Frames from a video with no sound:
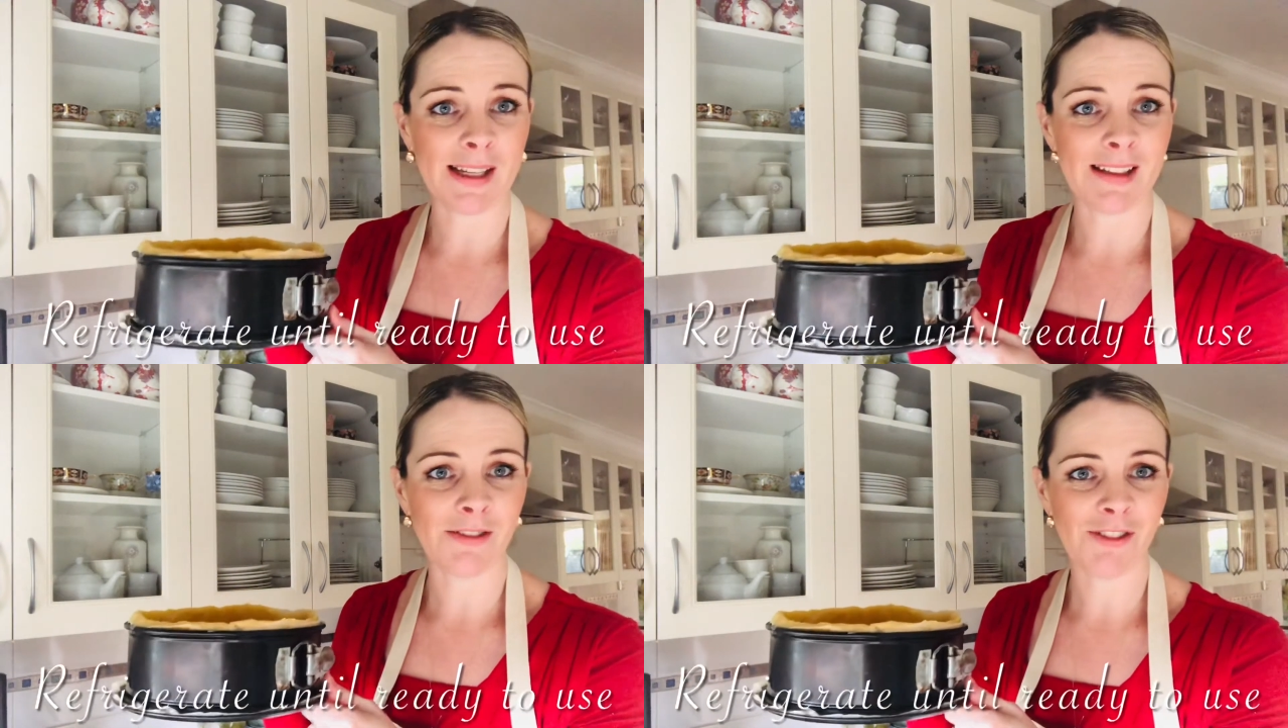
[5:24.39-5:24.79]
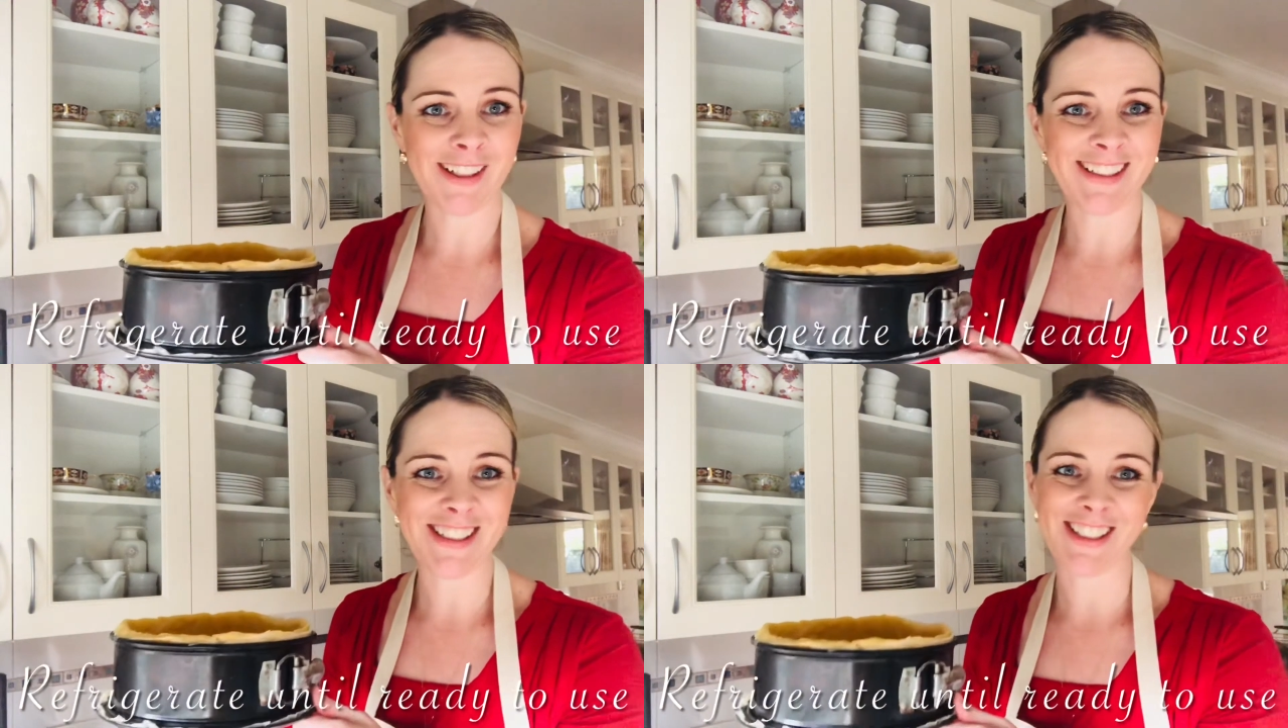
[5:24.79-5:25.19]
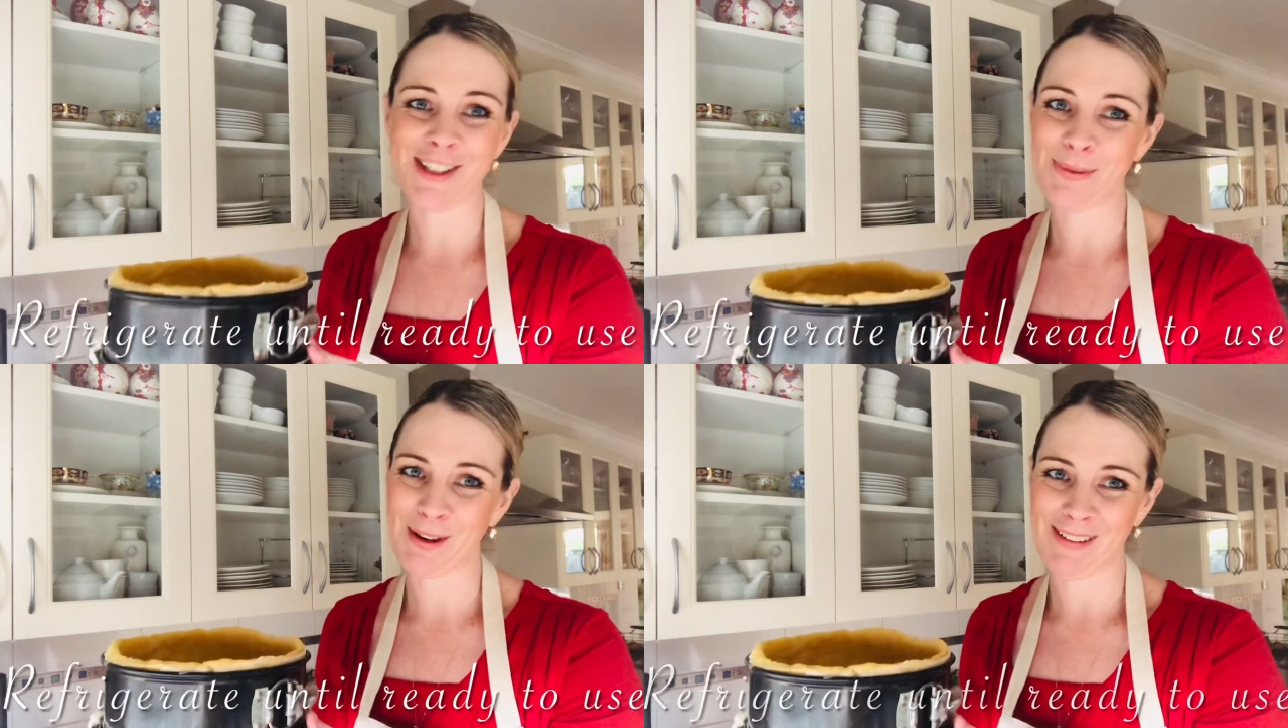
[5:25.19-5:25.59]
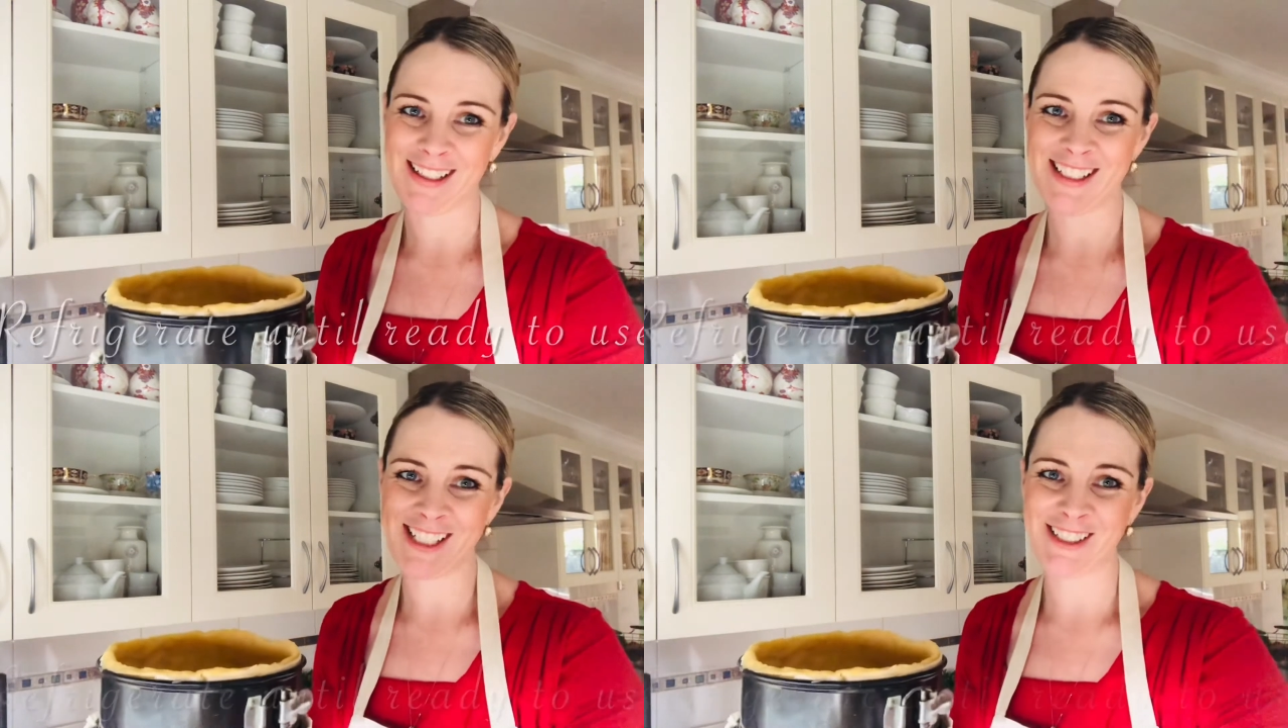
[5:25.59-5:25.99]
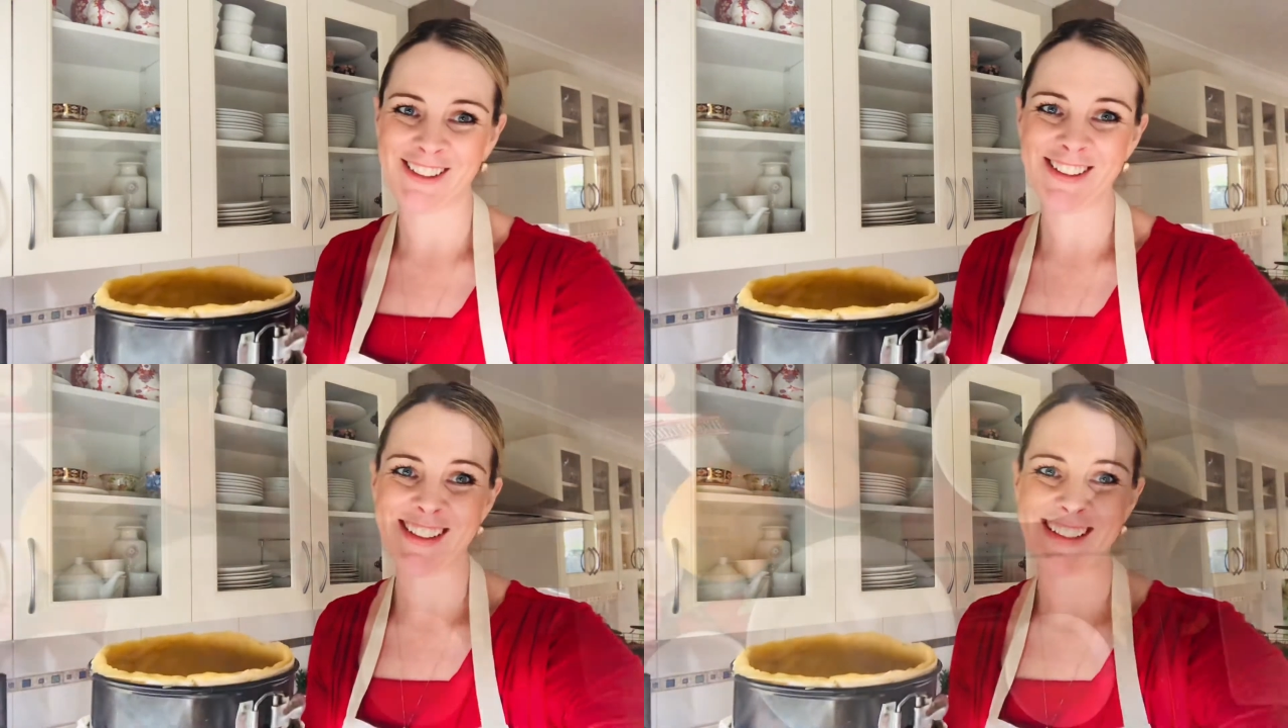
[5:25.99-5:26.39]
in the fridge until we're ready to
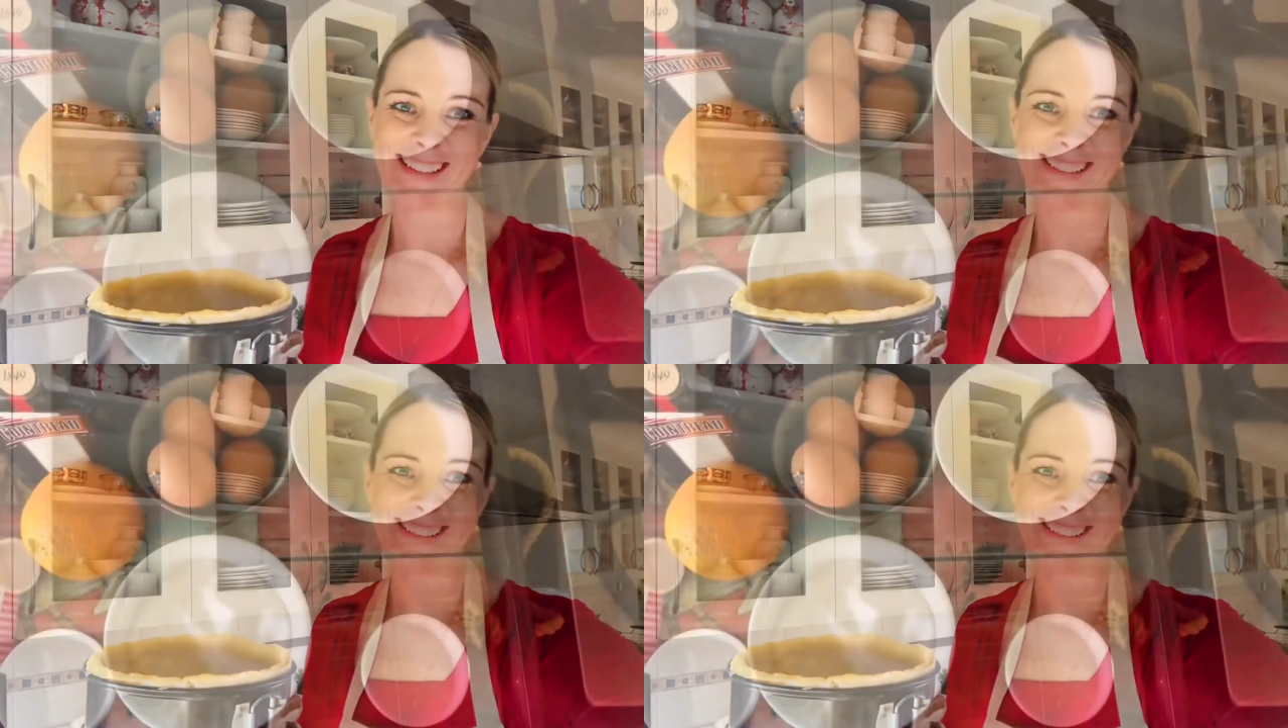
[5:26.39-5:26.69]
use it.